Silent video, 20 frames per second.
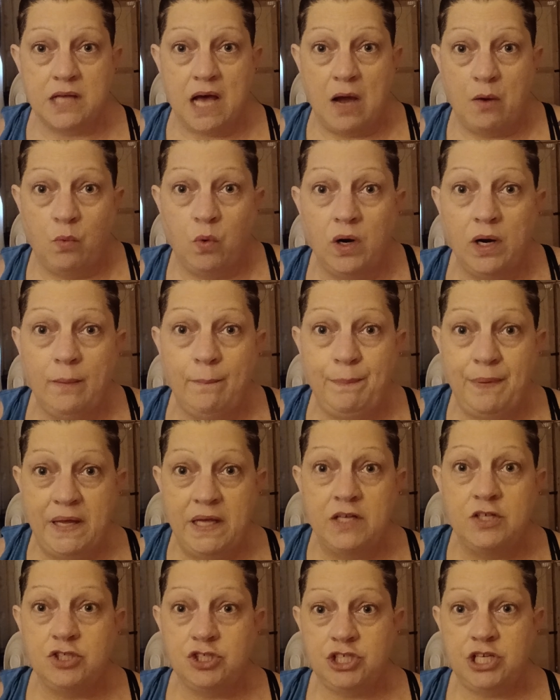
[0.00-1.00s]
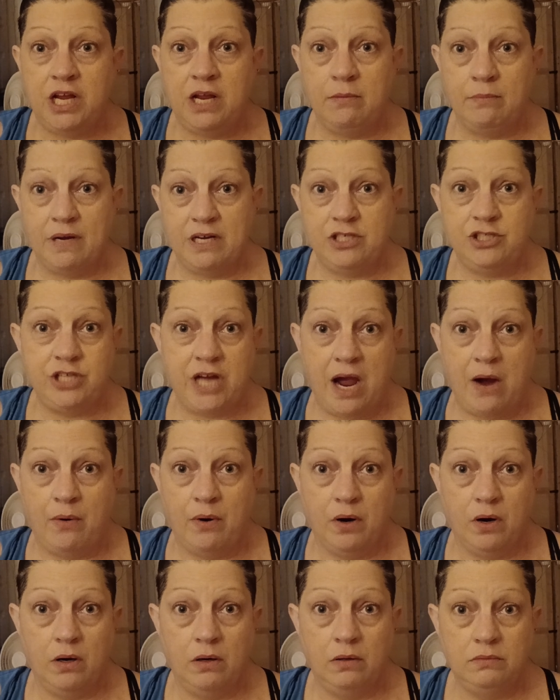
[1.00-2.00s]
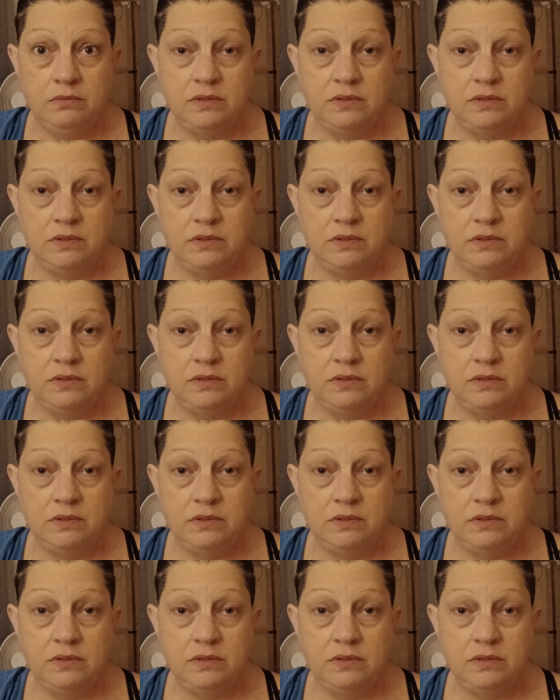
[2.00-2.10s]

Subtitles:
I want a bench in my shower.